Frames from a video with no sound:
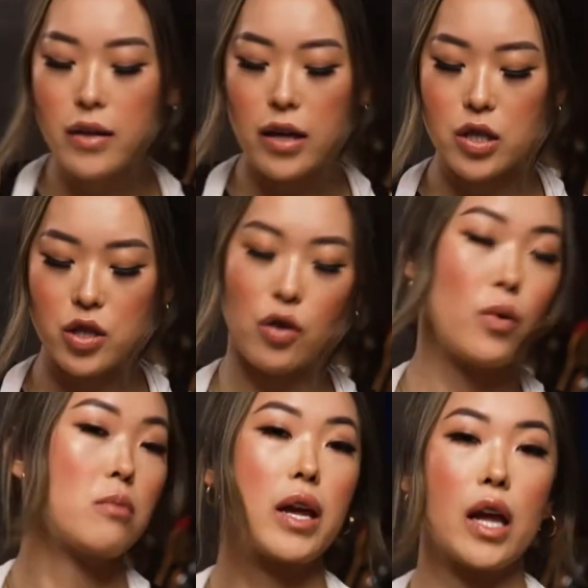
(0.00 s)
like to do
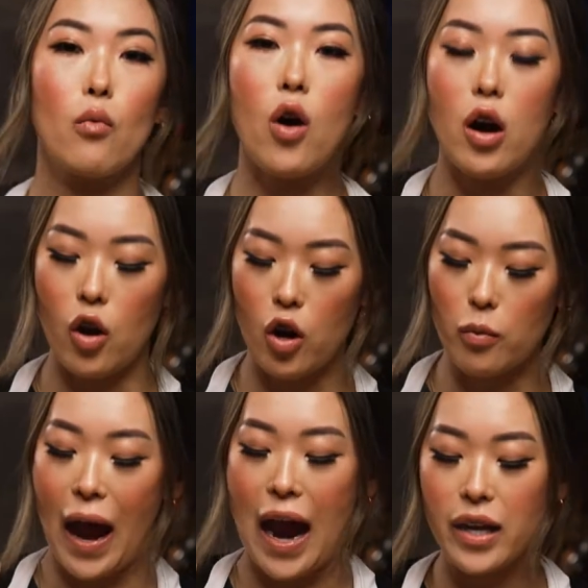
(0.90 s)
when making
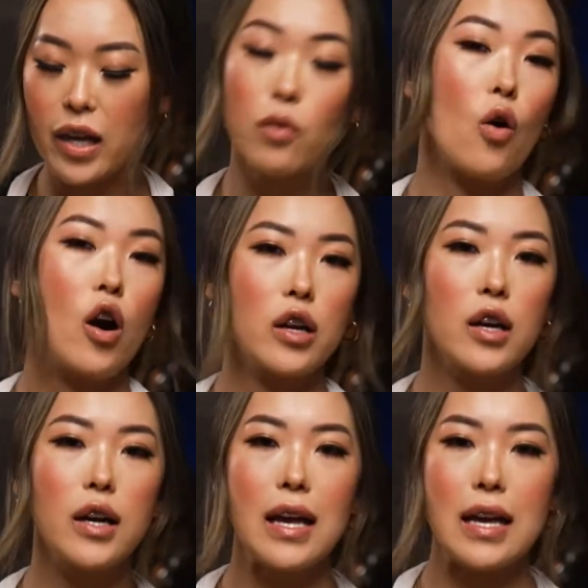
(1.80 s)
adding in
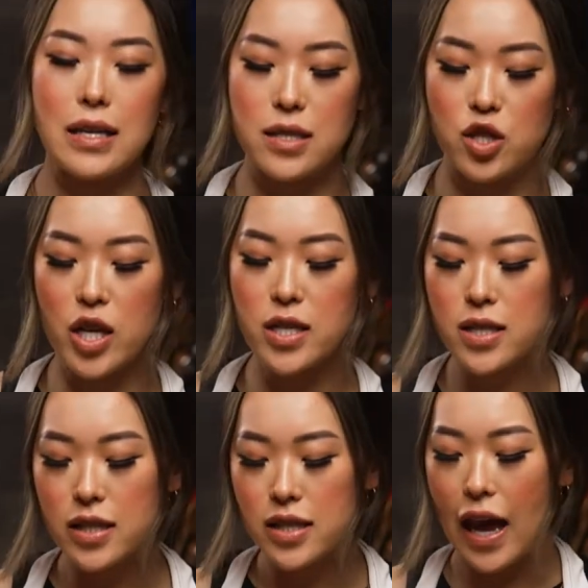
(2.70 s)
water is
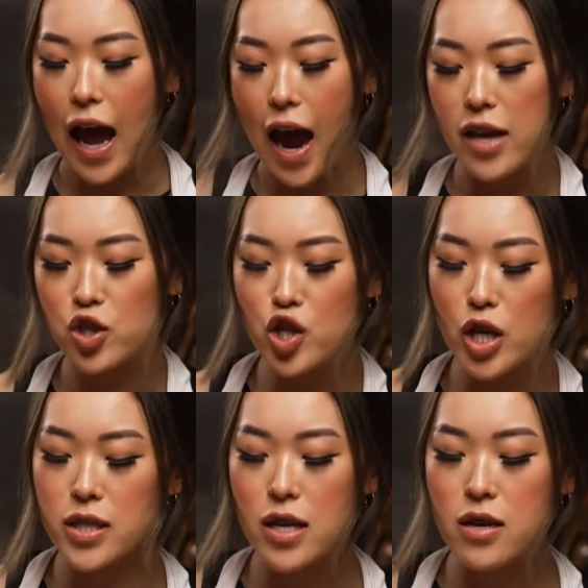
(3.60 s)
just to add
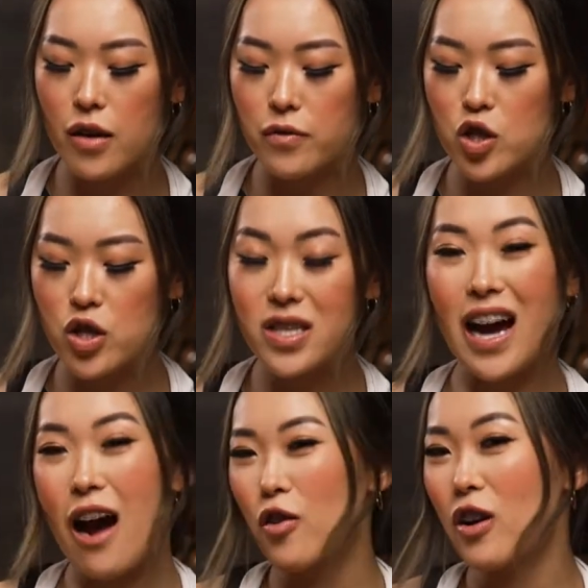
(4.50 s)
just enough to just
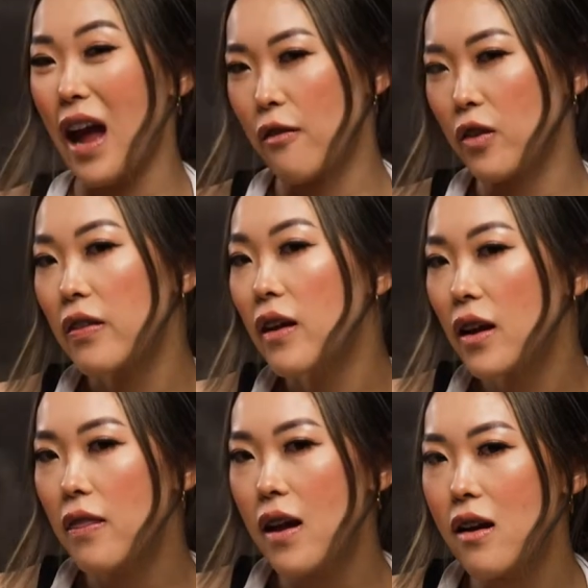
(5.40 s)
cover everything
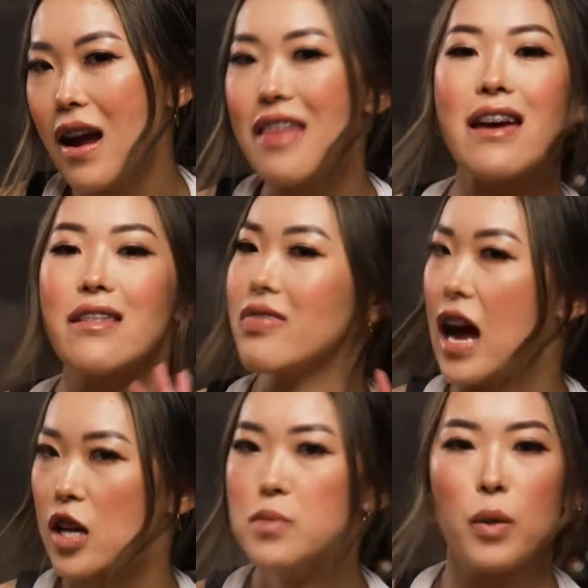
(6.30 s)
in there, and then
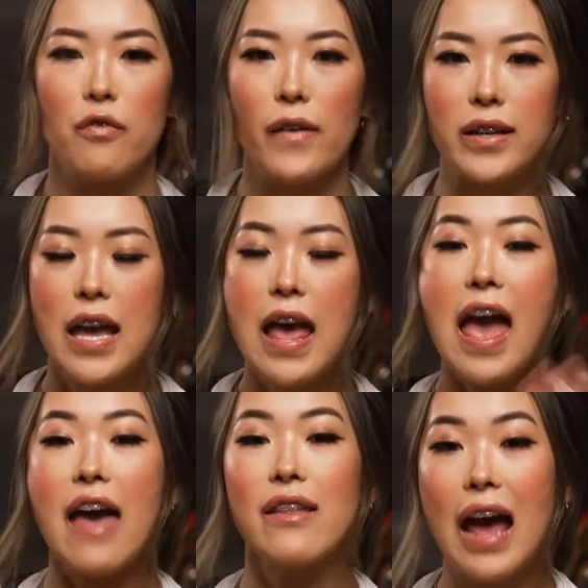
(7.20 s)
that's perfect.
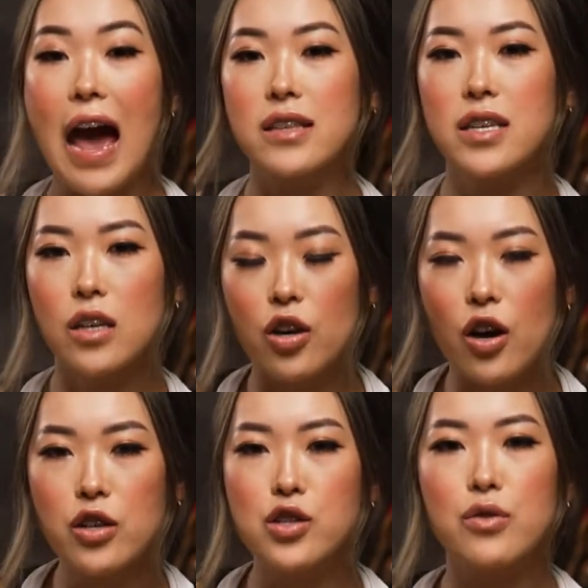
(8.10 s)
And then as it
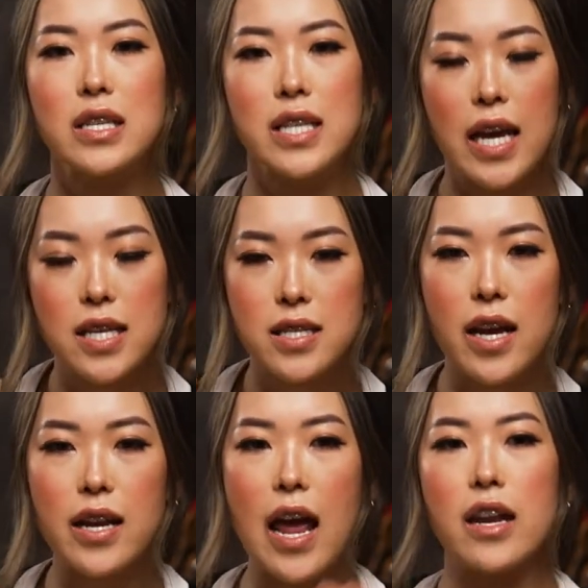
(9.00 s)
cooks, you can taste
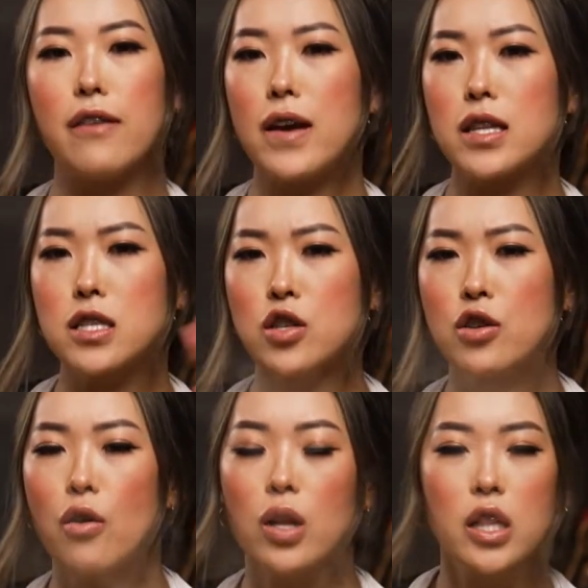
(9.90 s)
it, and if it's, you
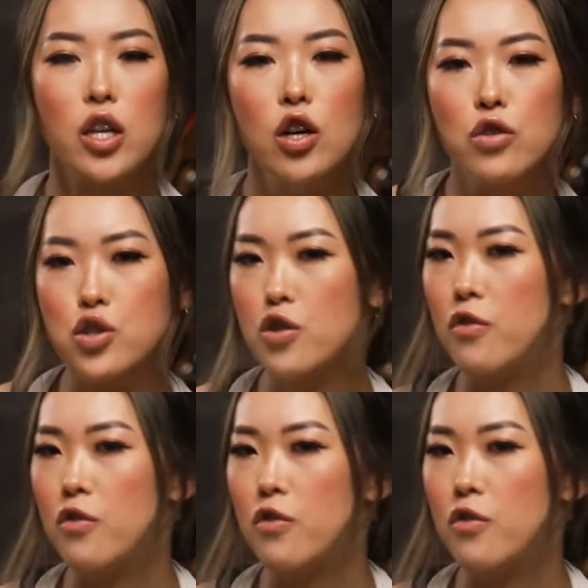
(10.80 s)
know, a little too